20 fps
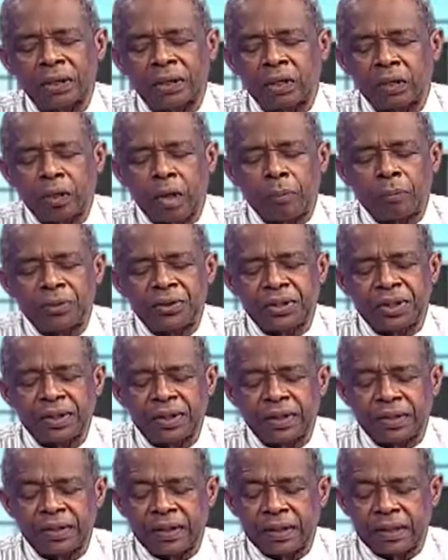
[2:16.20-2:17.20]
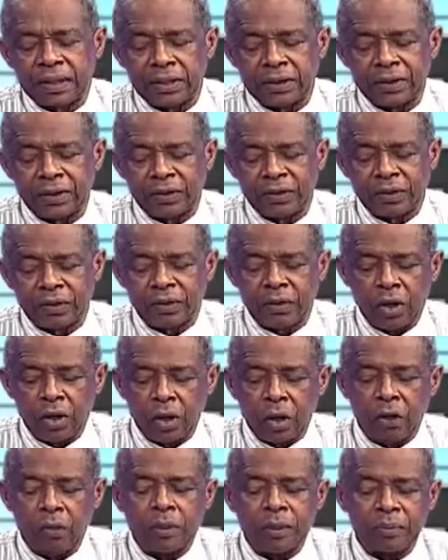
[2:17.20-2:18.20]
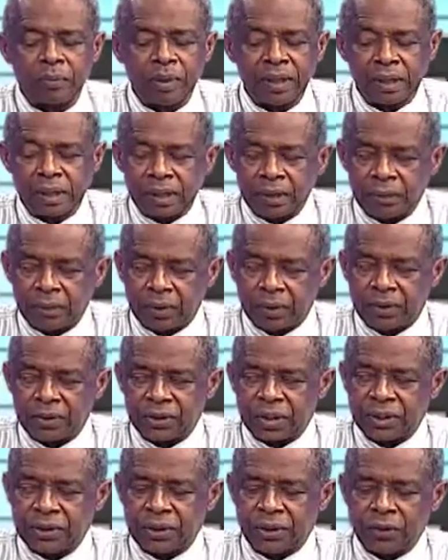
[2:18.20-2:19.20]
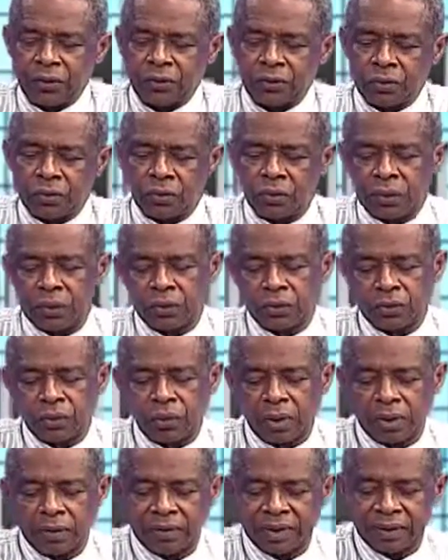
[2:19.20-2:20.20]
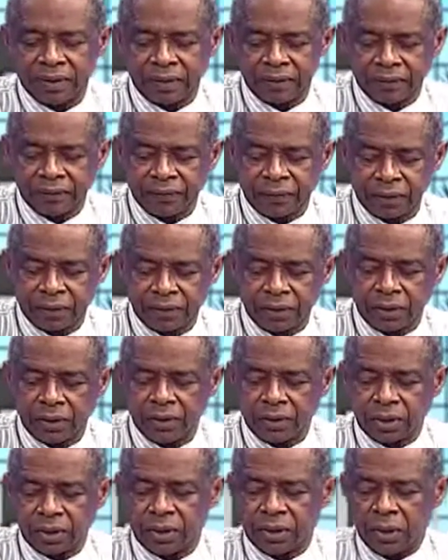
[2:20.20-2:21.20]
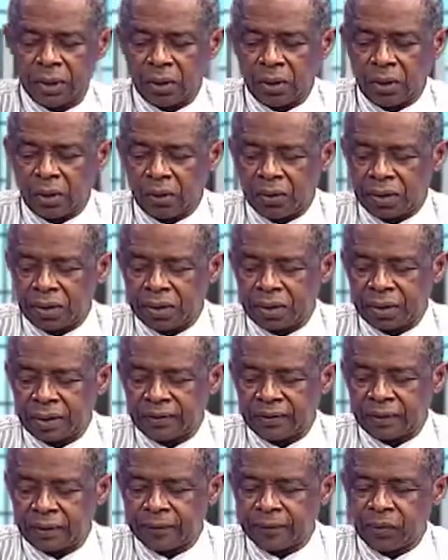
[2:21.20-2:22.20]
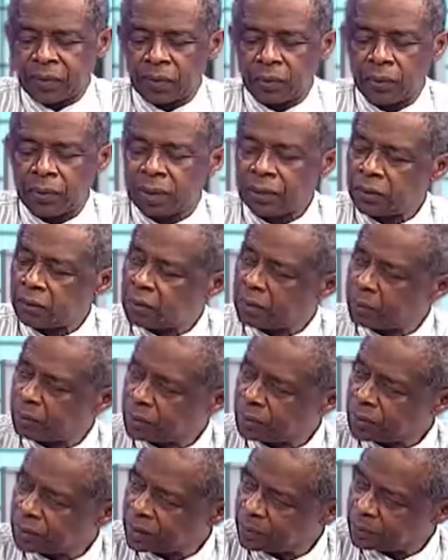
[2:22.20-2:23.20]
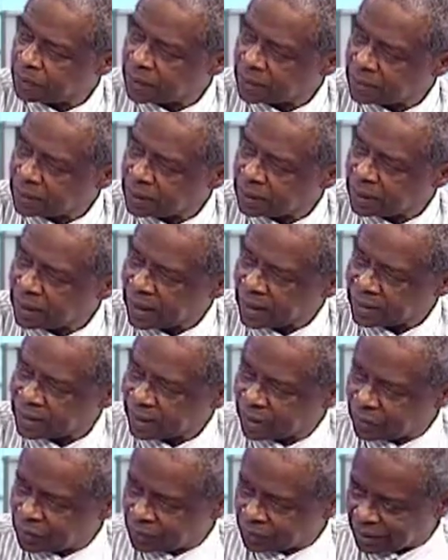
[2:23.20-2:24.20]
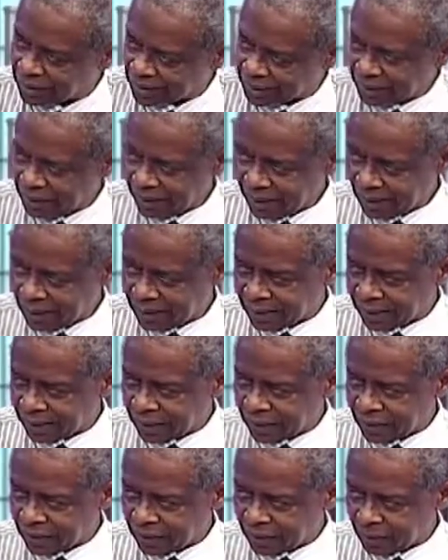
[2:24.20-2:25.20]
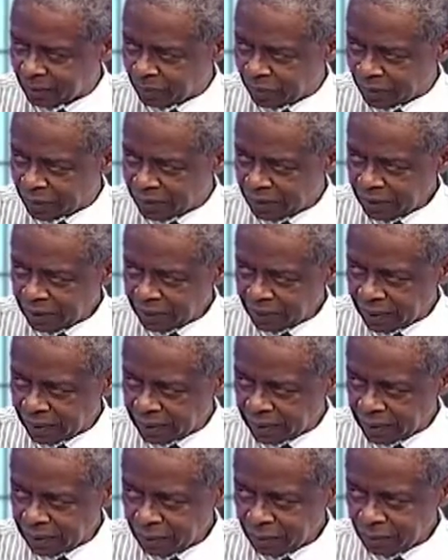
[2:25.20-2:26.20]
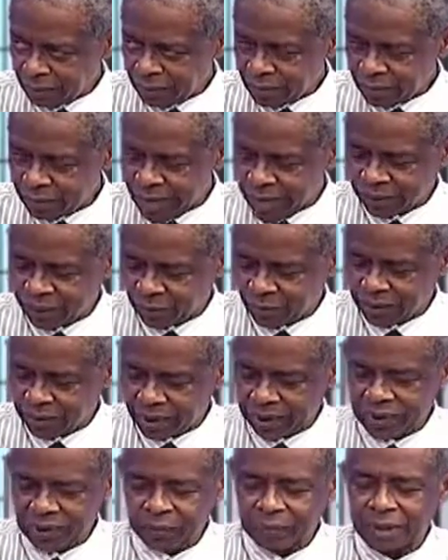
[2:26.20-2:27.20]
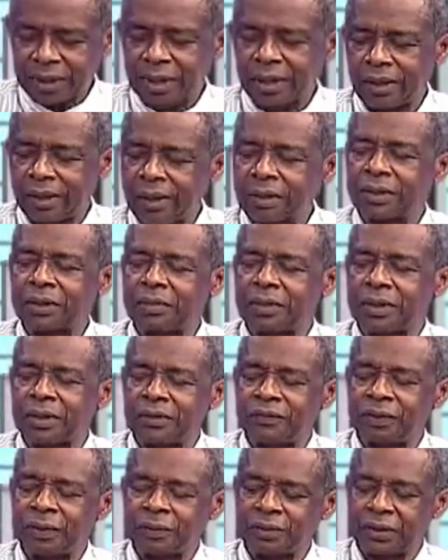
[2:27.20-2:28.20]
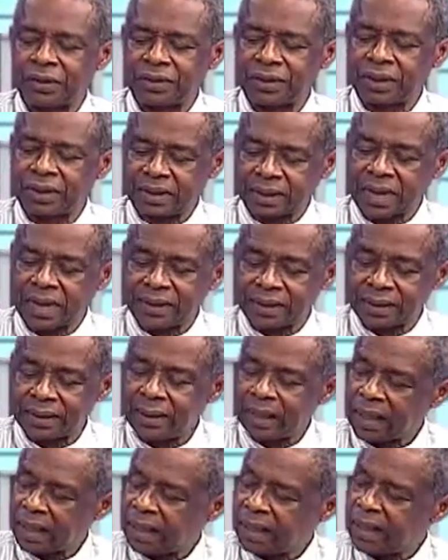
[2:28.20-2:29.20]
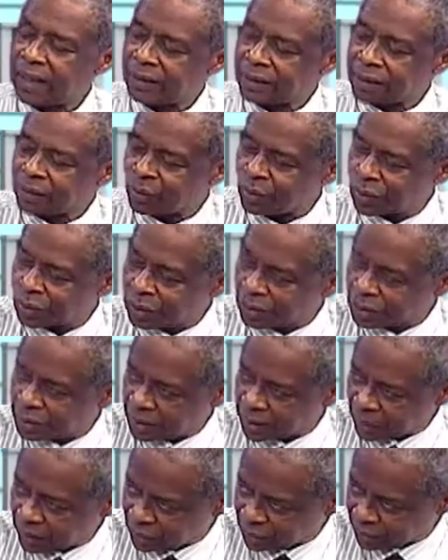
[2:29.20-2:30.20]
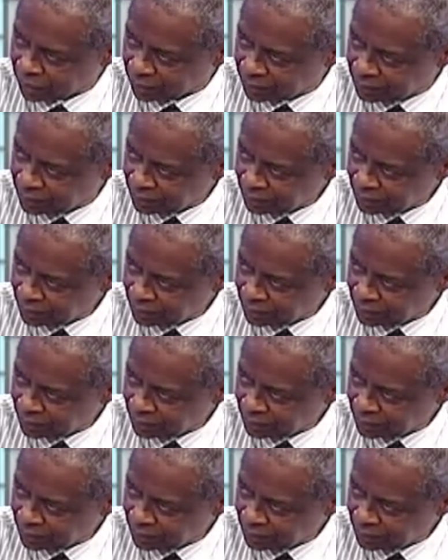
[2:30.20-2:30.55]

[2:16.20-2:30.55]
options are there in terms of how we build the project? Do we use one method of construction or another? Where do we put the project? Las Alturas is a case in point where the taxpayer has paid a lot of money for projects sited at the wrong location.